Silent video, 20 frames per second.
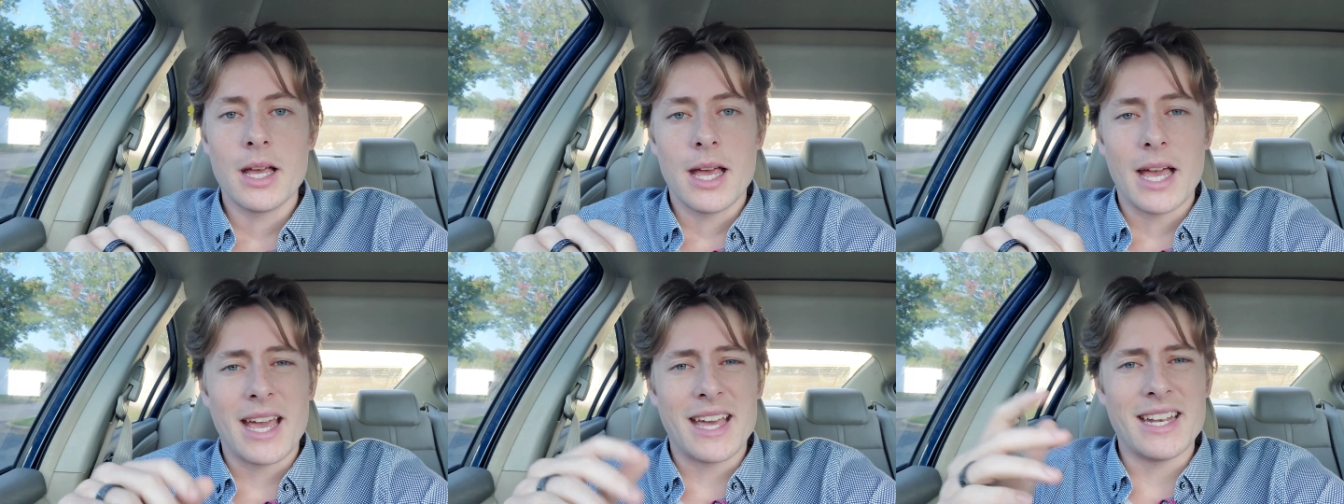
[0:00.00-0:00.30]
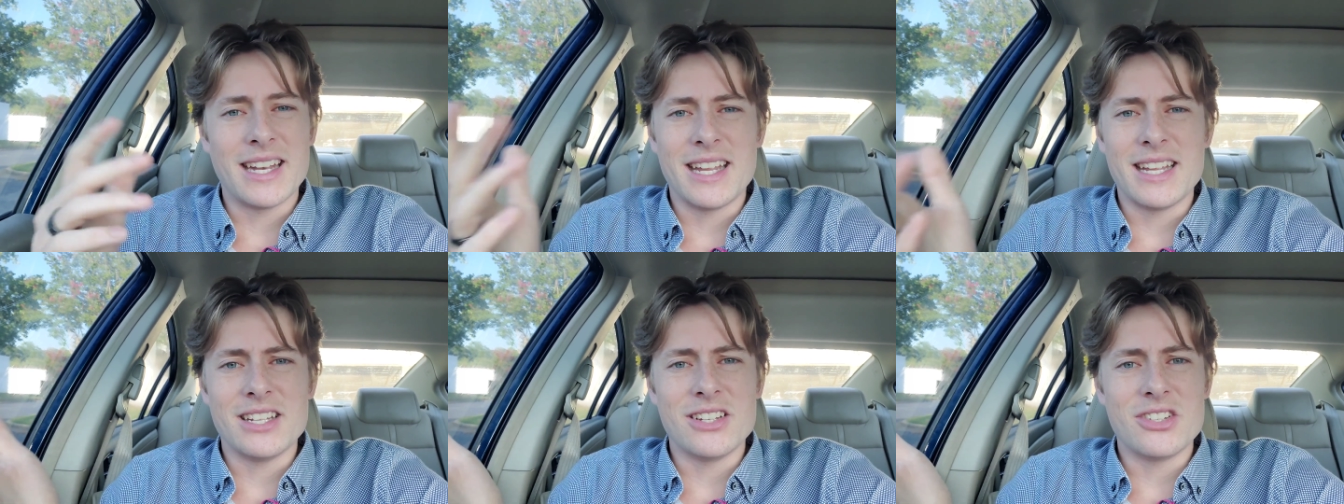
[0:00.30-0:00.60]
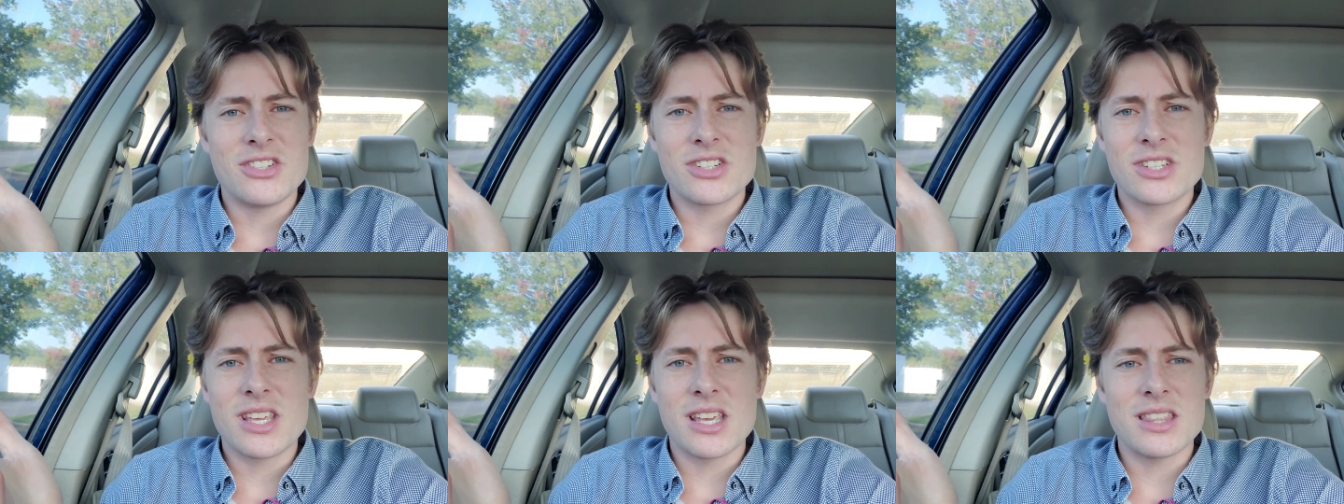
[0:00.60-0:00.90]
and you
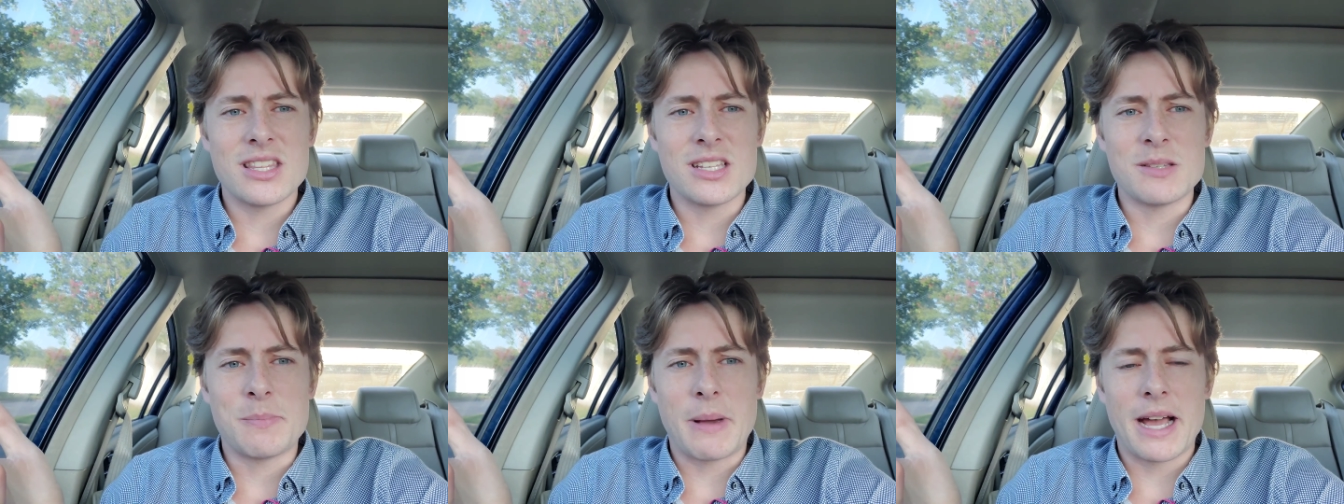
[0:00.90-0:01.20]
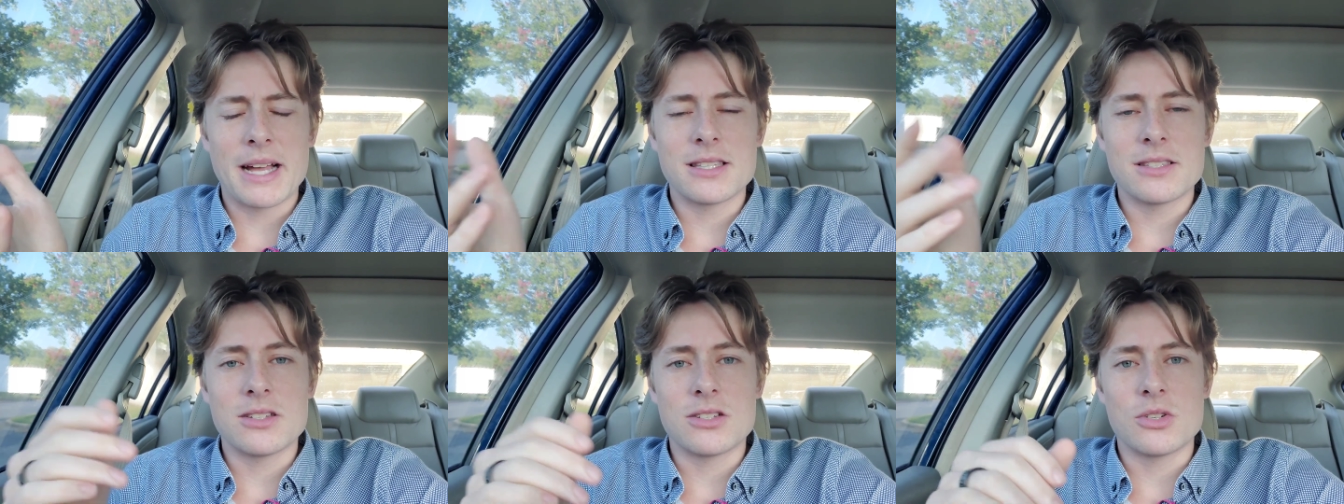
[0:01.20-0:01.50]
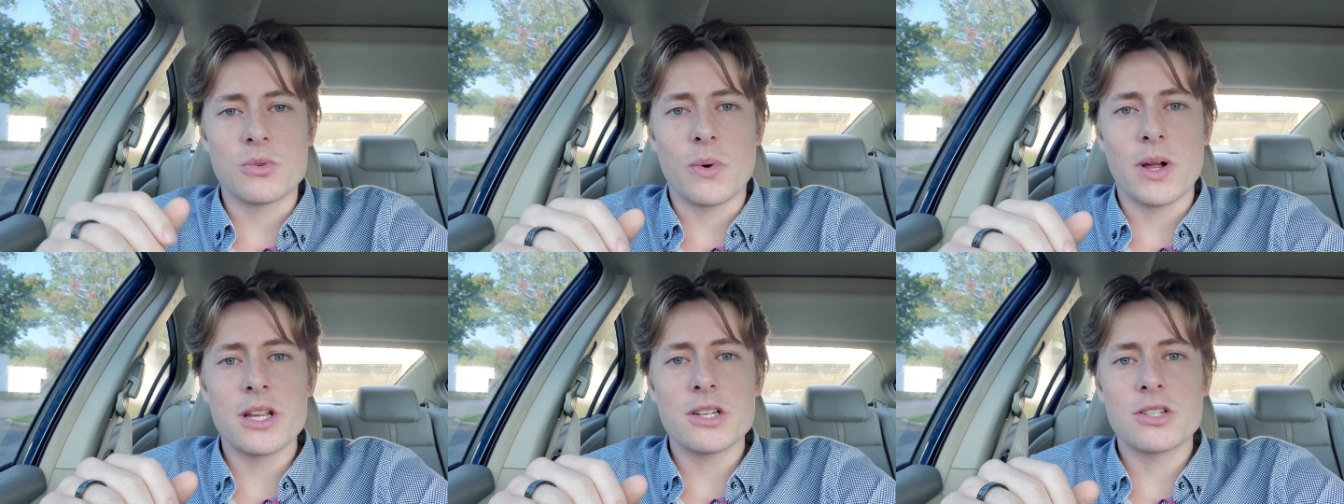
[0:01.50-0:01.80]
just get these bad
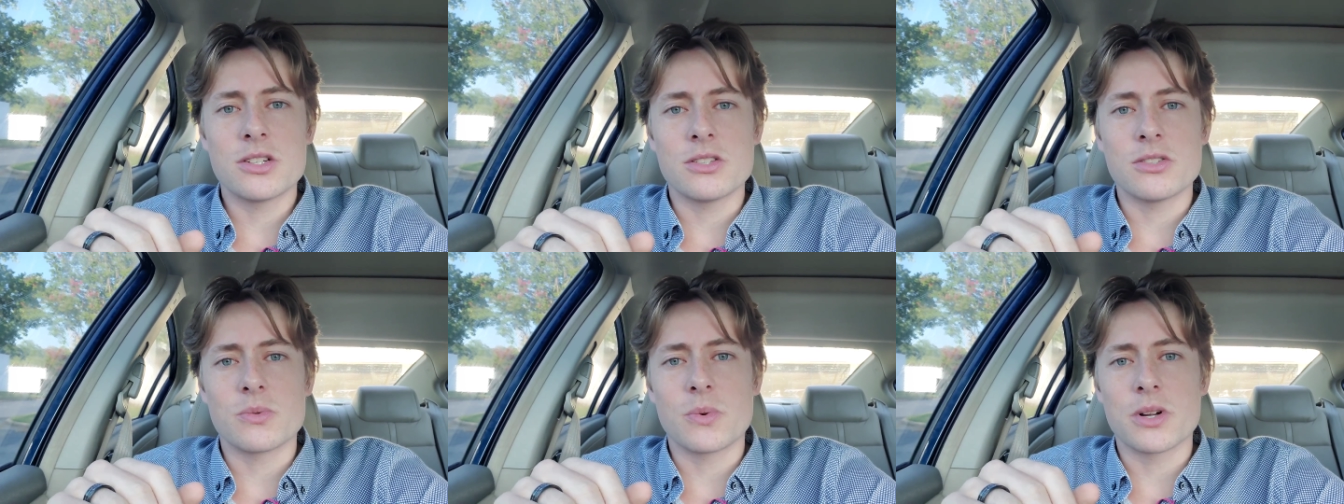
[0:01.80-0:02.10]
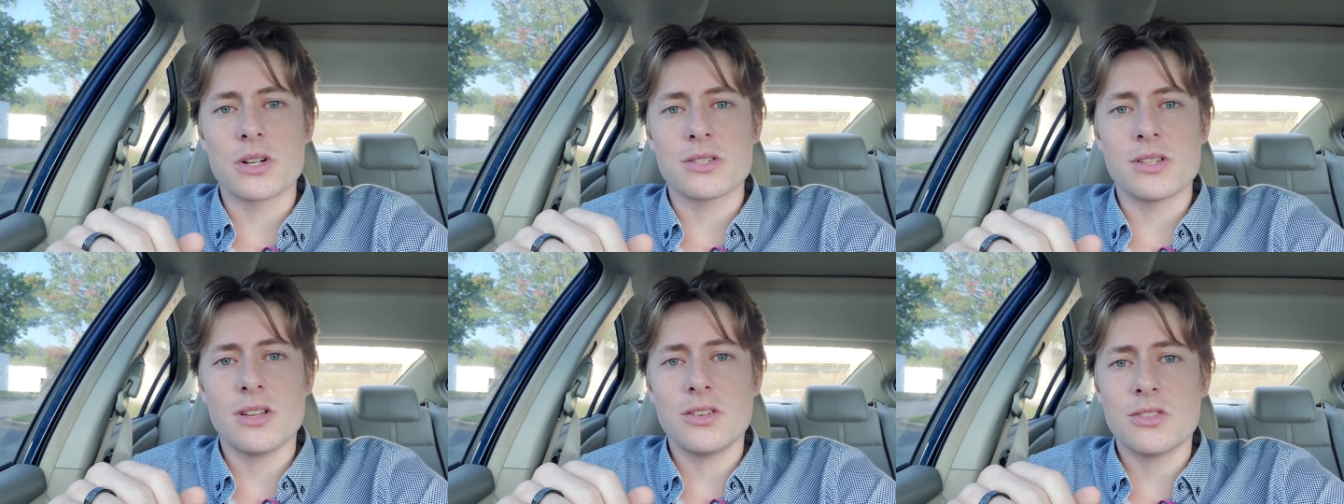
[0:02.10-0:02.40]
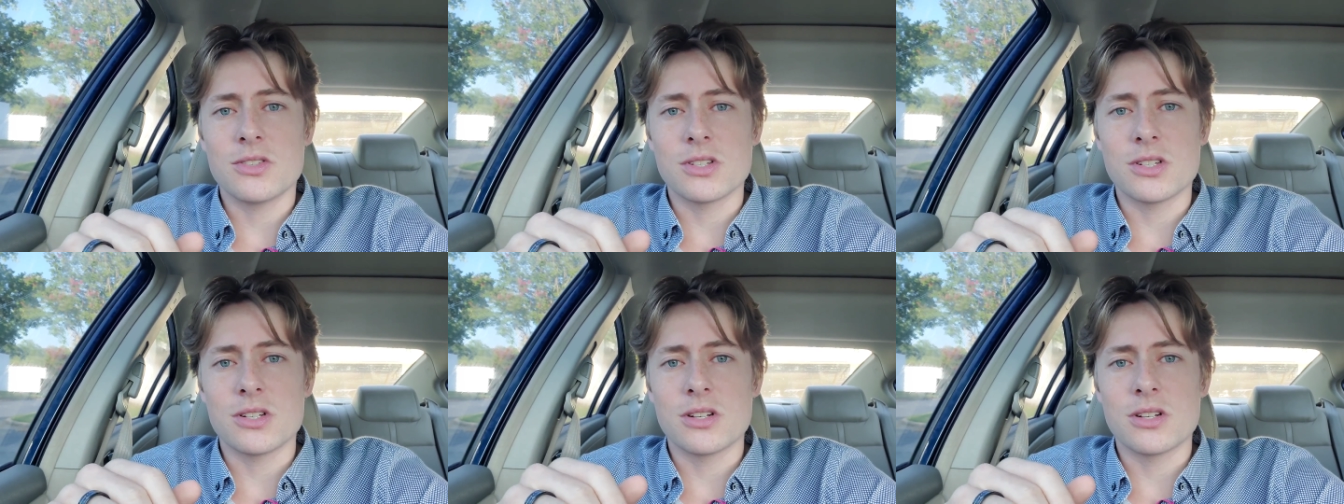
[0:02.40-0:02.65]
situations where essentially